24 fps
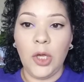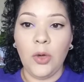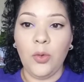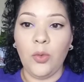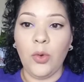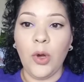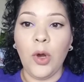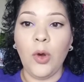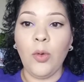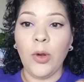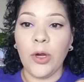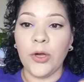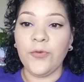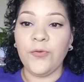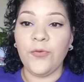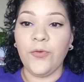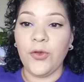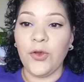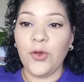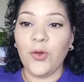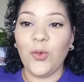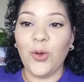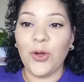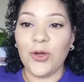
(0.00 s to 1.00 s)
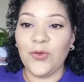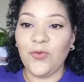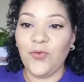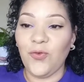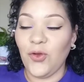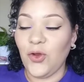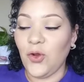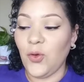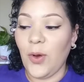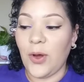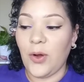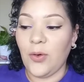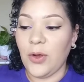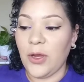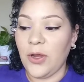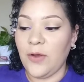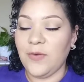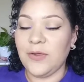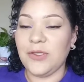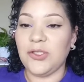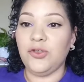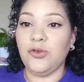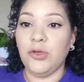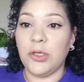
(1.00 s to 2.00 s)
What works for you works for you. I don't
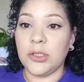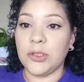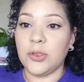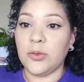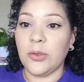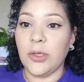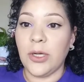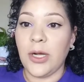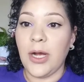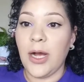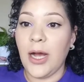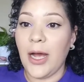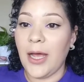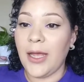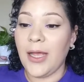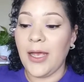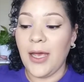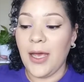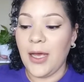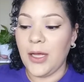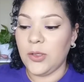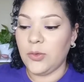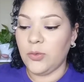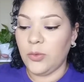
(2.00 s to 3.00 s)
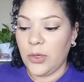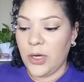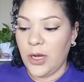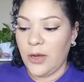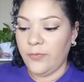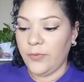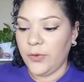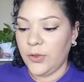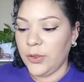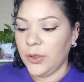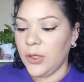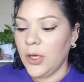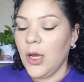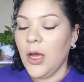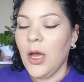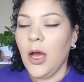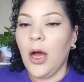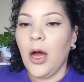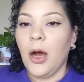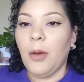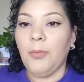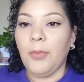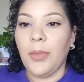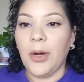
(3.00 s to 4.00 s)
care if it's drugstore or high-end, whatever.
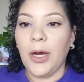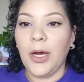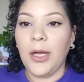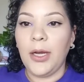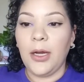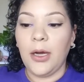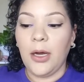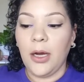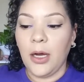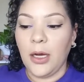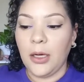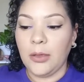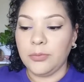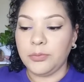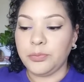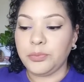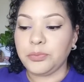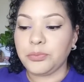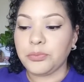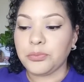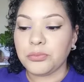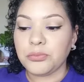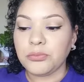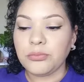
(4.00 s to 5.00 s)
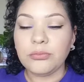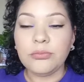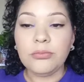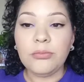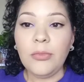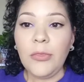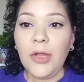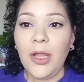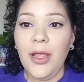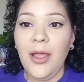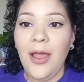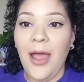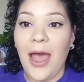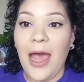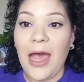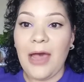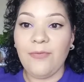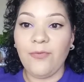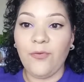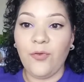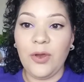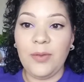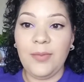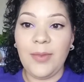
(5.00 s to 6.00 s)
But I
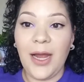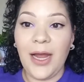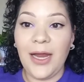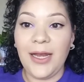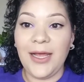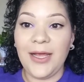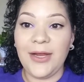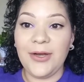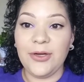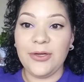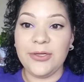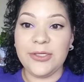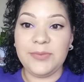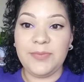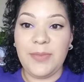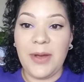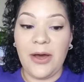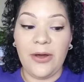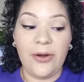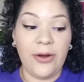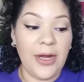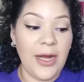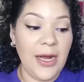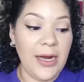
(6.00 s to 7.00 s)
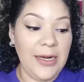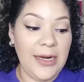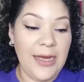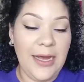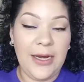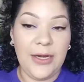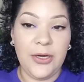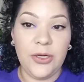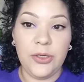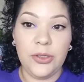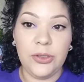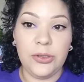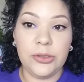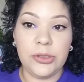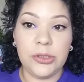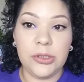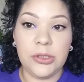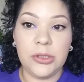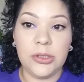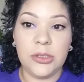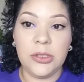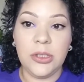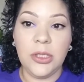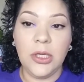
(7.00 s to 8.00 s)
have cream highlighters, powder
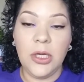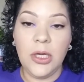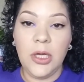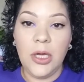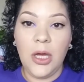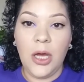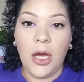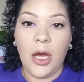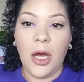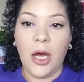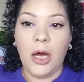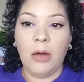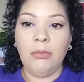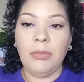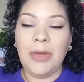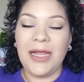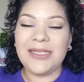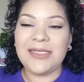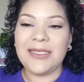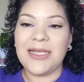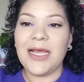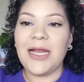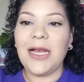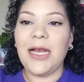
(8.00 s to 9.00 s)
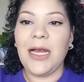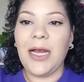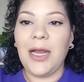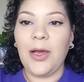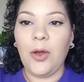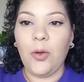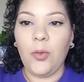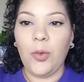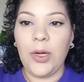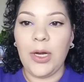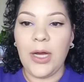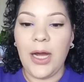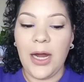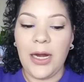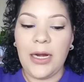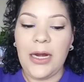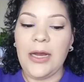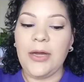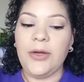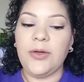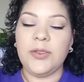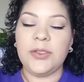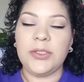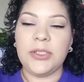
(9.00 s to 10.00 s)
highlighters. Let's say liquid
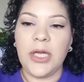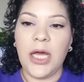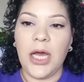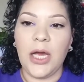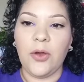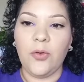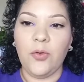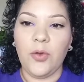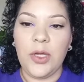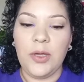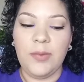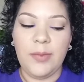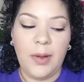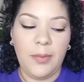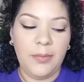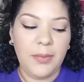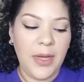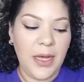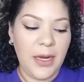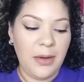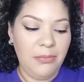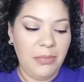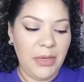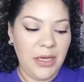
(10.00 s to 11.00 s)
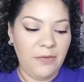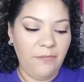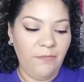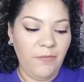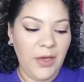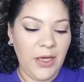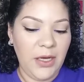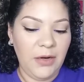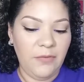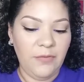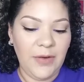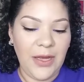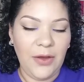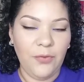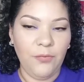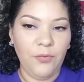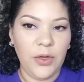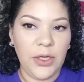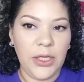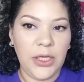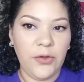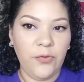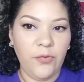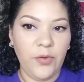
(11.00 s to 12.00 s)
highlighters, not cream. I'm not a big fan of like
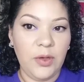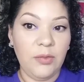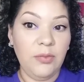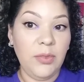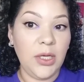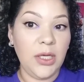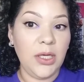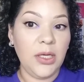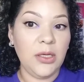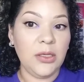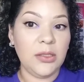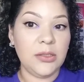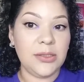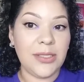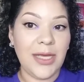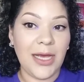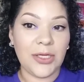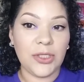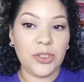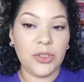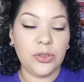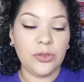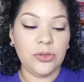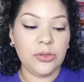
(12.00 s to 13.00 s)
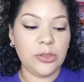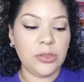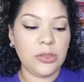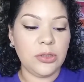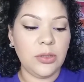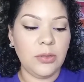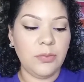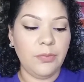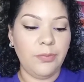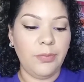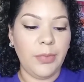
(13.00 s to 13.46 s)
really creamy textures.